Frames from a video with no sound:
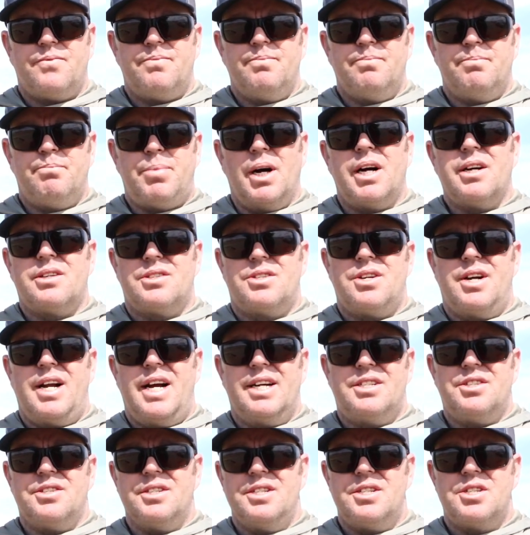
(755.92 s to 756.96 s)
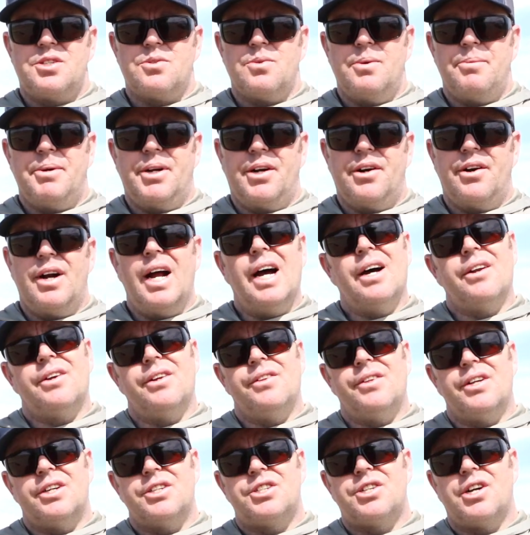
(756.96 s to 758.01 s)
bugs are actually swimming around,
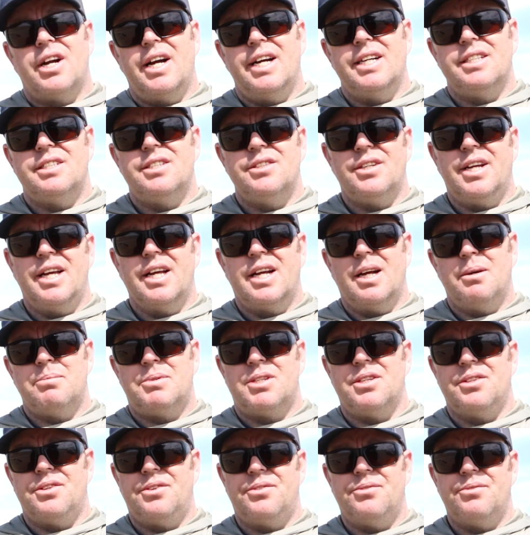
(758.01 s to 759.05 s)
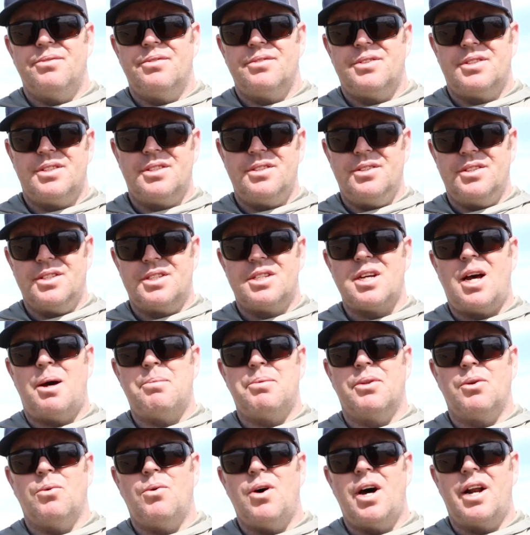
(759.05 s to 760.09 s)
and they're trying to get up to the
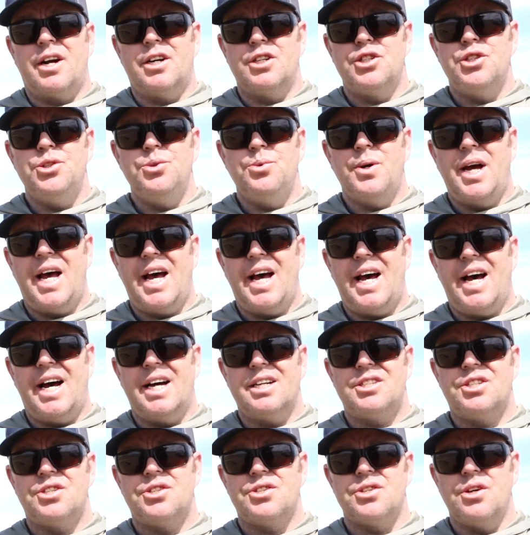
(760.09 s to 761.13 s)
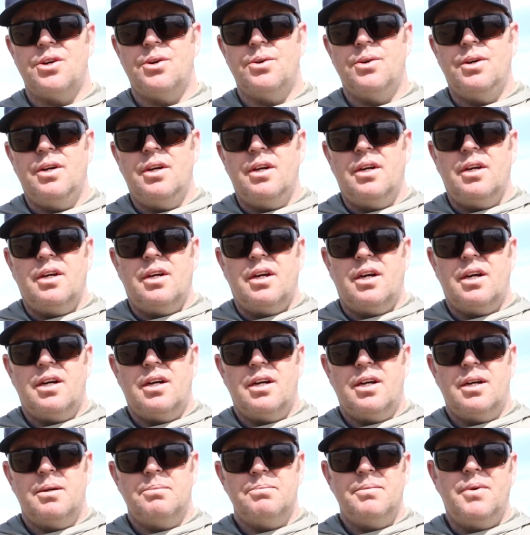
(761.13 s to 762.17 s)
top of the water to hatch. So
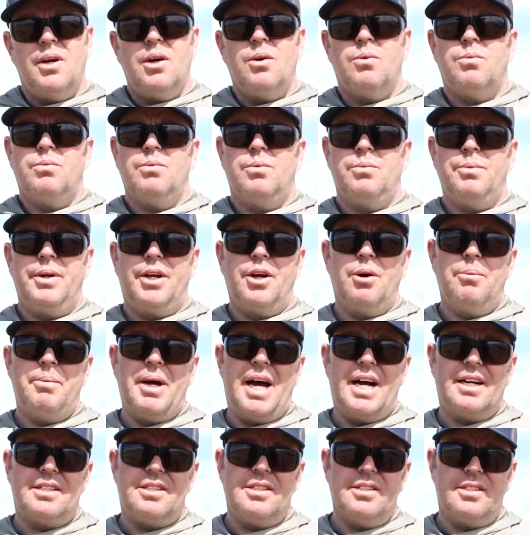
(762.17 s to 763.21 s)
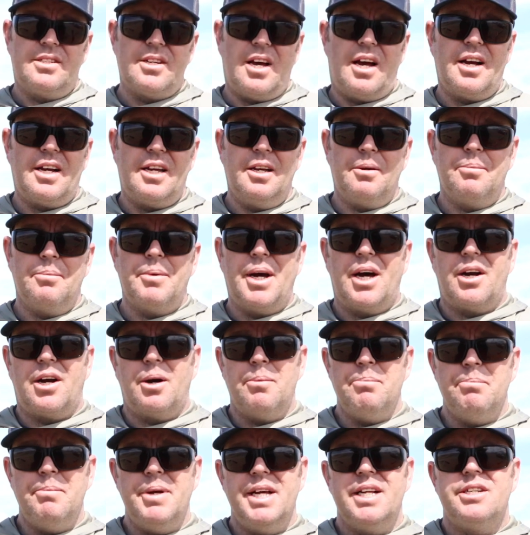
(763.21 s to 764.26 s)
when we go back to talking about
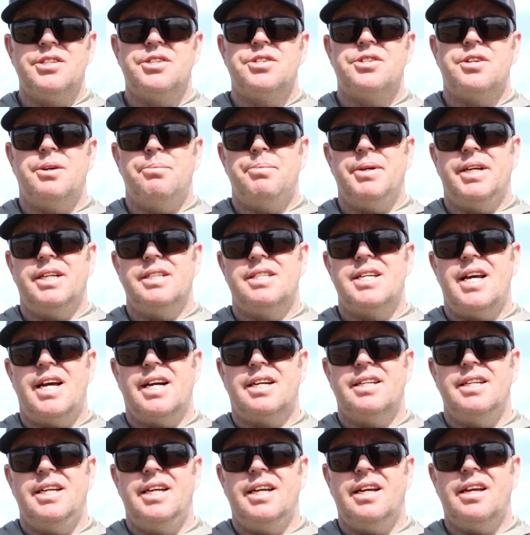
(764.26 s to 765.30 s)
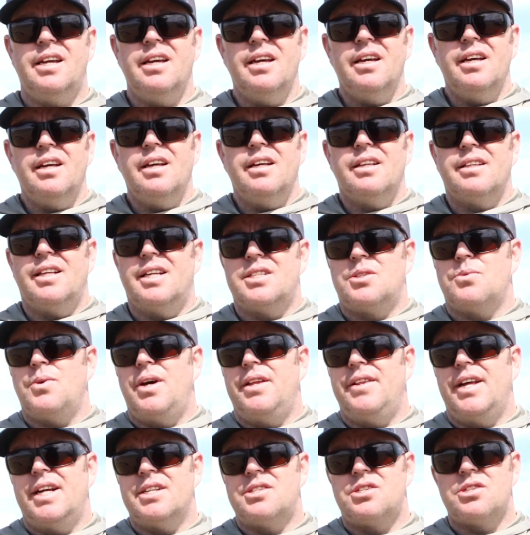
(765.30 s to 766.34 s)
our mid-stripping technique, that's
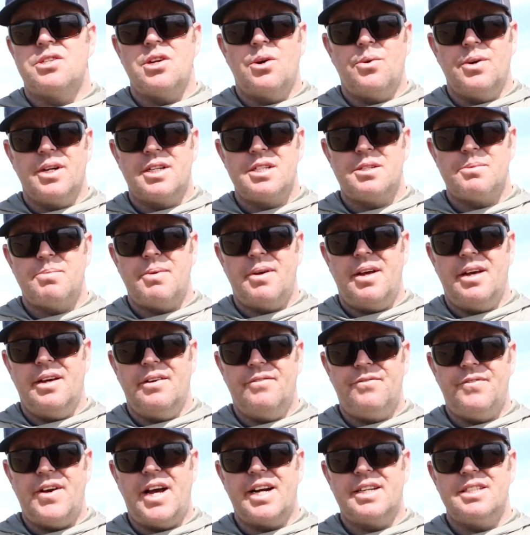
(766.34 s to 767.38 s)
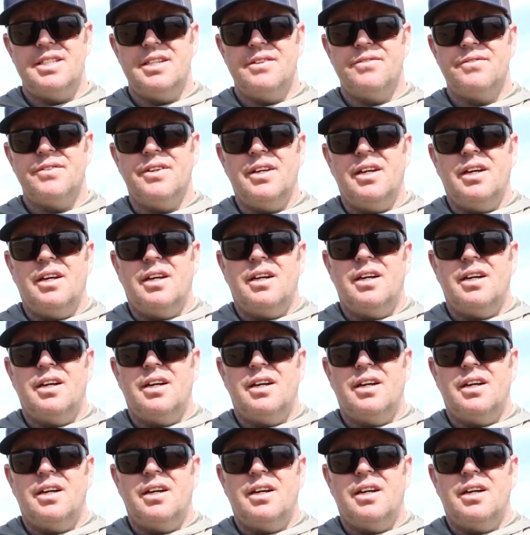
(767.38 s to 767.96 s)
why that's so effective.